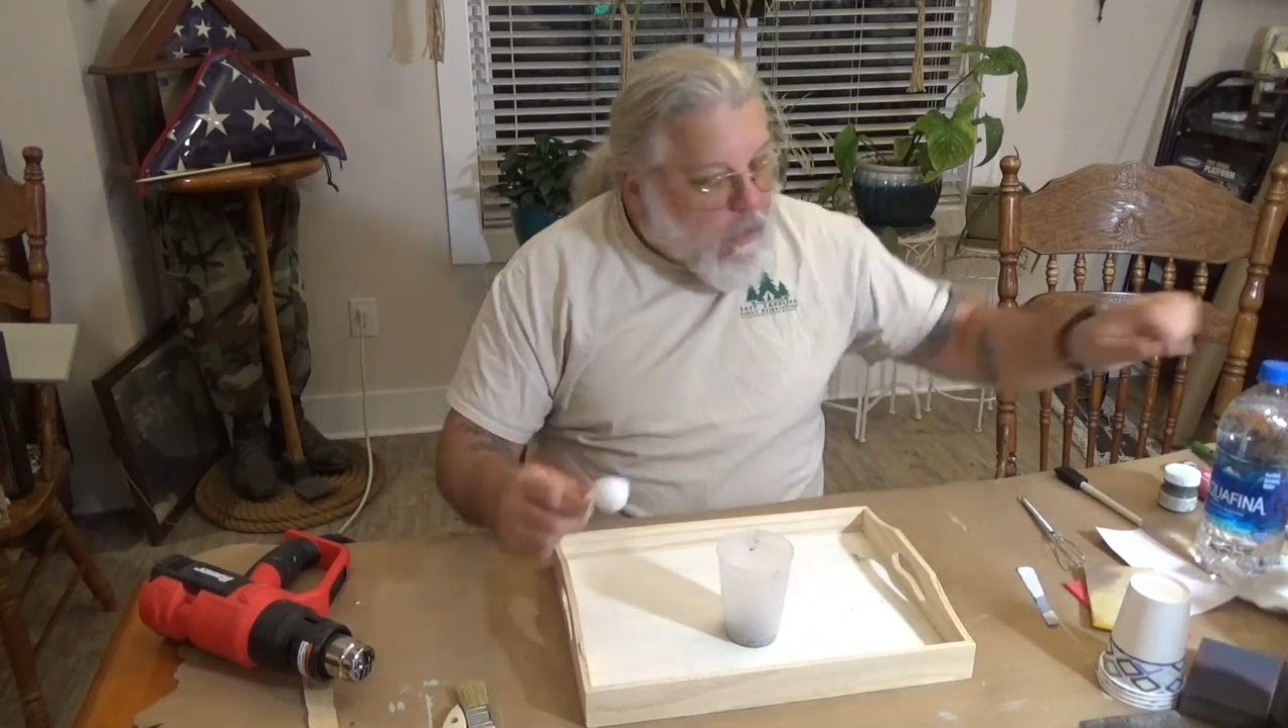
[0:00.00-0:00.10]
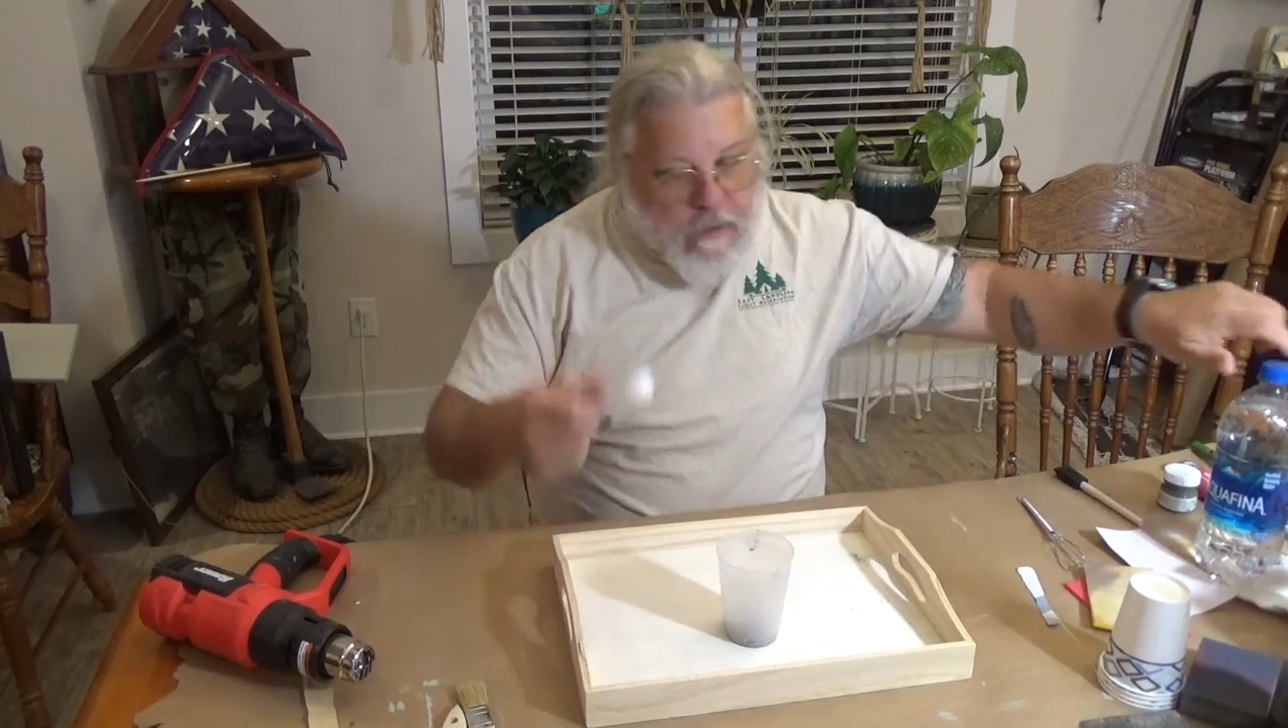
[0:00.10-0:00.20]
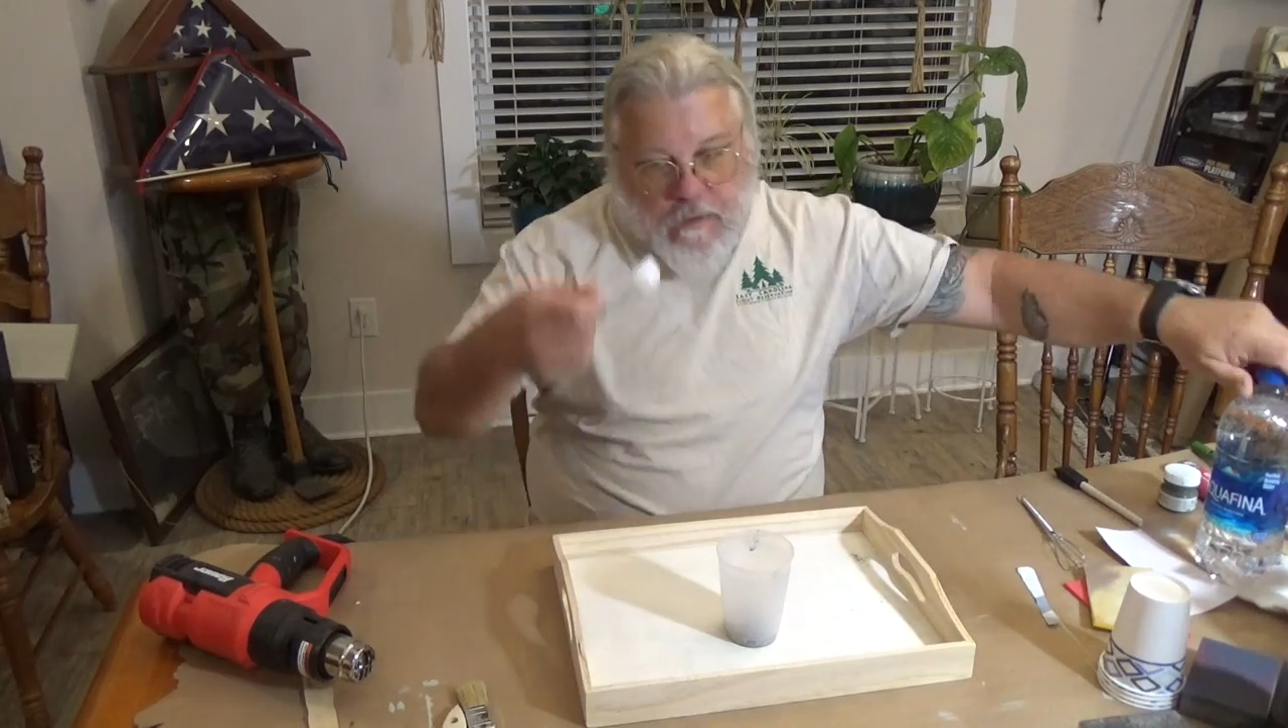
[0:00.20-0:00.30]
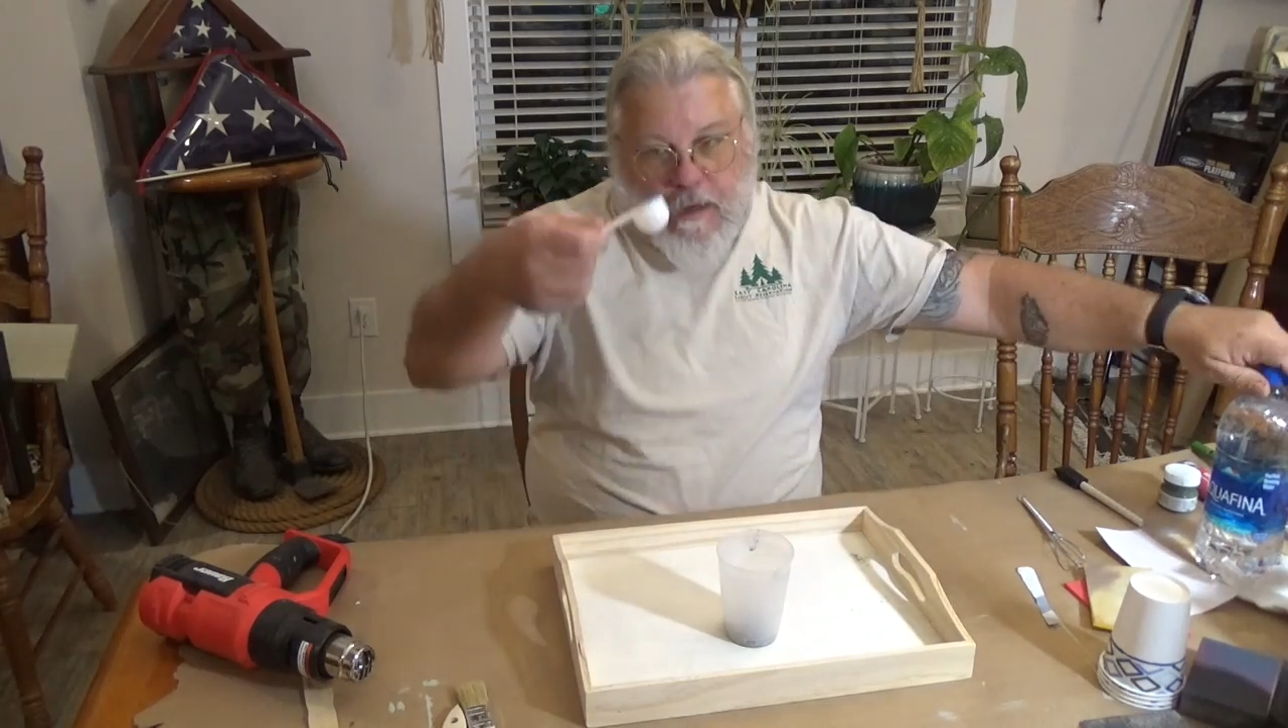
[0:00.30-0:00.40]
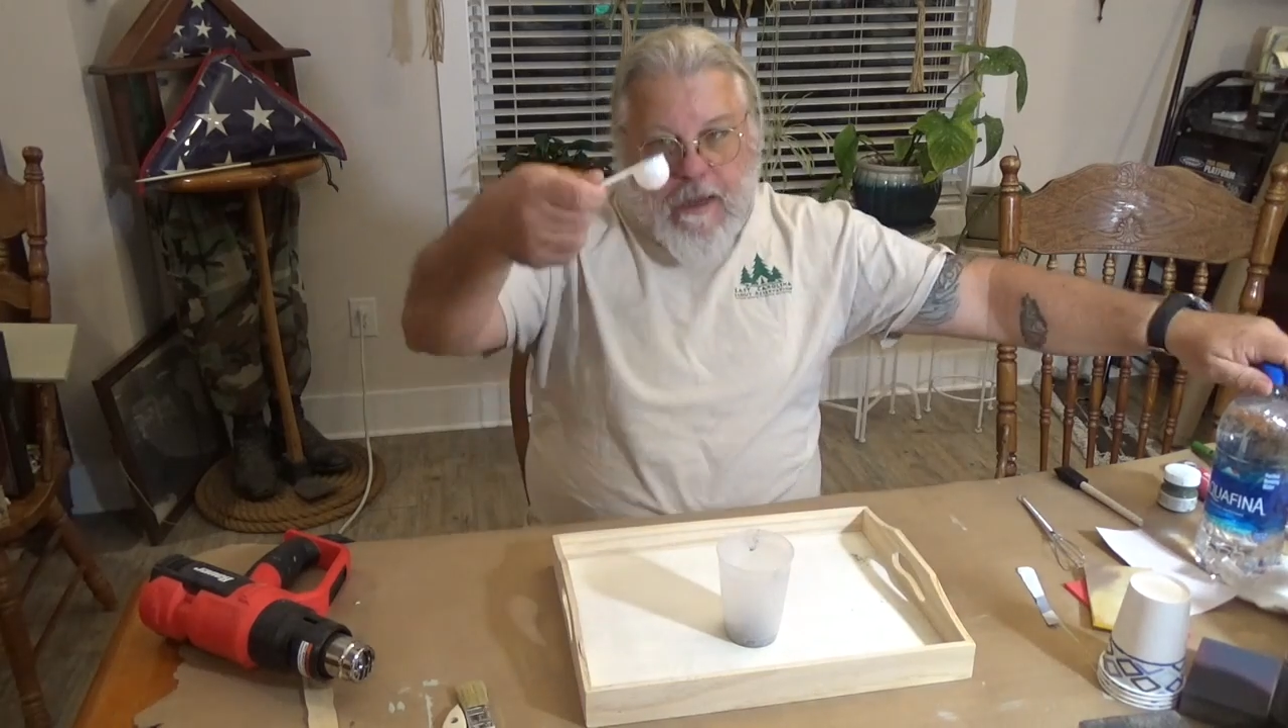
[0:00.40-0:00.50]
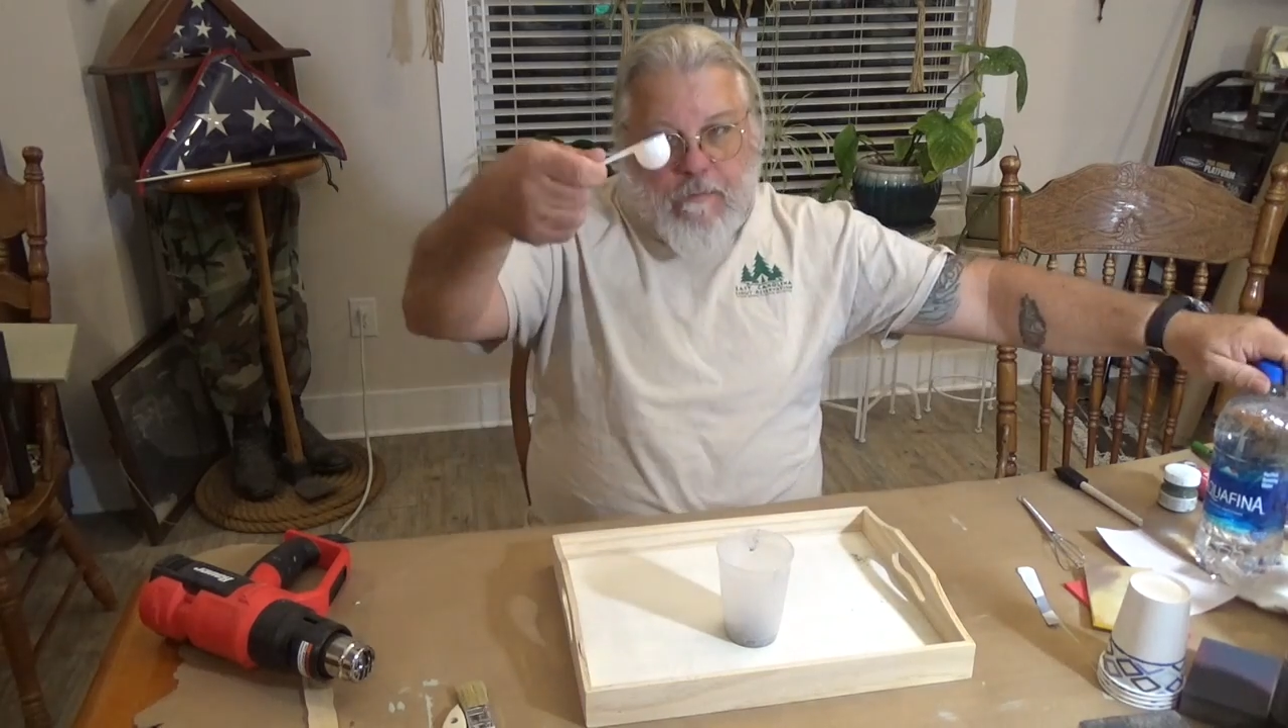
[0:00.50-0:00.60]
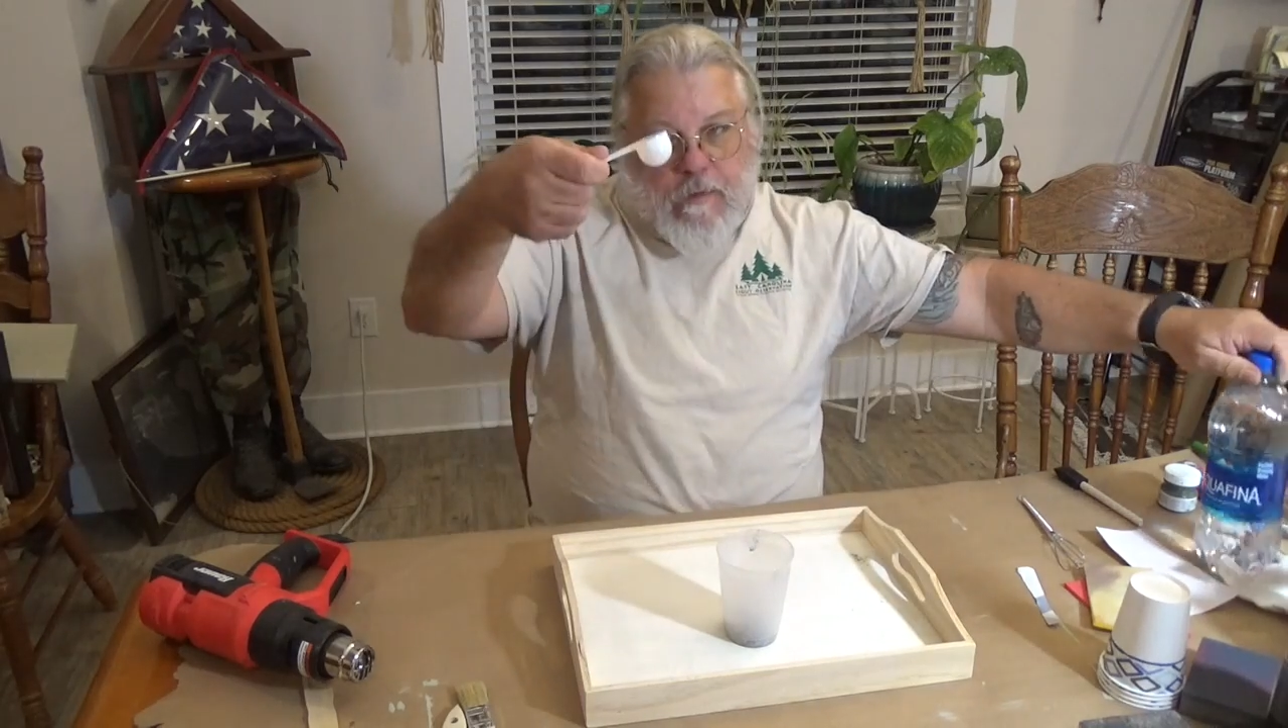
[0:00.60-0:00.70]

So I have